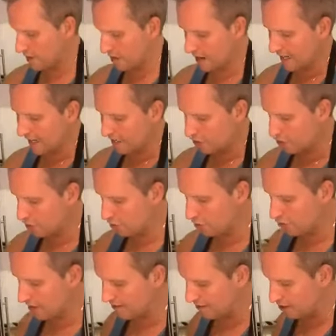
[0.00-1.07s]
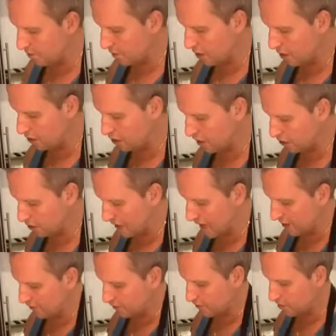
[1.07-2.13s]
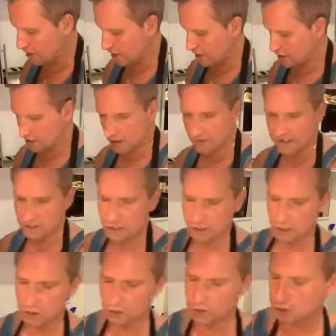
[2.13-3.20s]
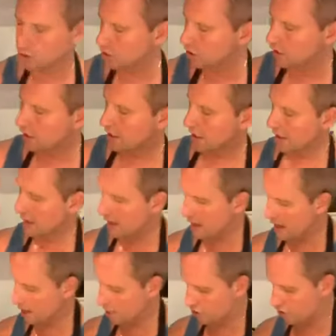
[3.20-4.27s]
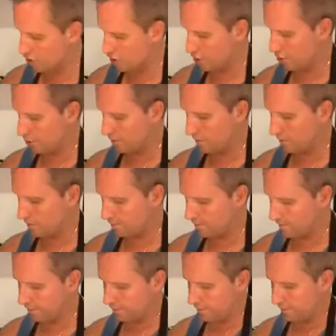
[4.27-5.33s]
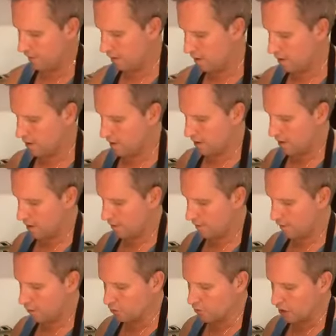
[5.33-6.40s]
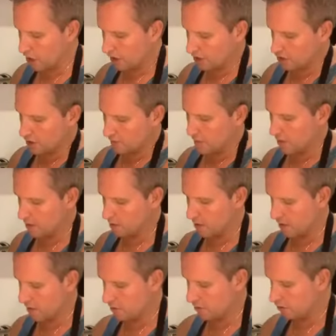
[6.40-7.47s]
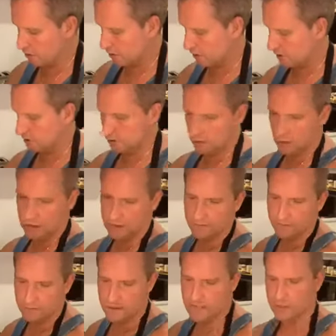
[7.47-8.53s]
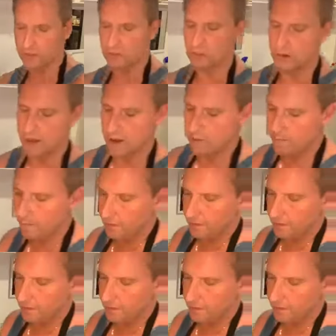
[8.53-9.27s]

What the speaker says: I only have 2 cherry tomatoes left, so I've had to use 2 full-size tomatoes. Nice and fresh as well.